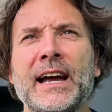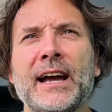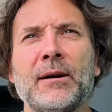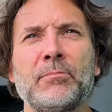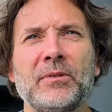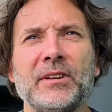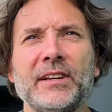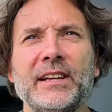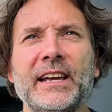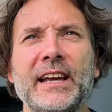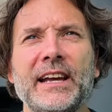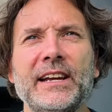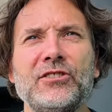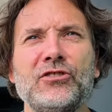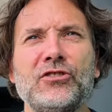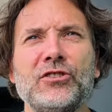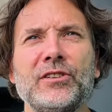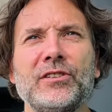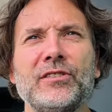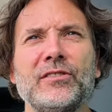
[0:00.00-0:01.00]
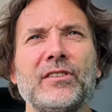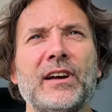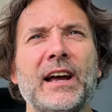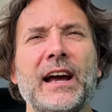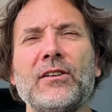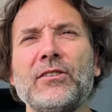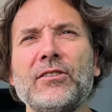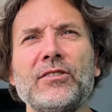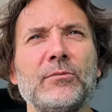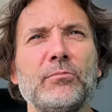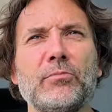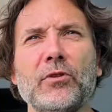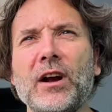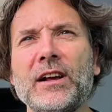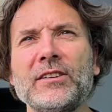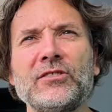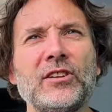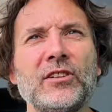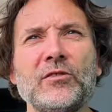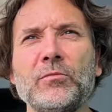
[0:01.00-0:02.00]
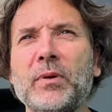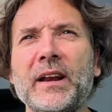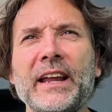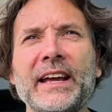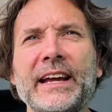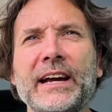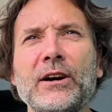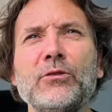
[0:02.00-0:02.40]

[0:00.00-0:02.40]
application, how did the process play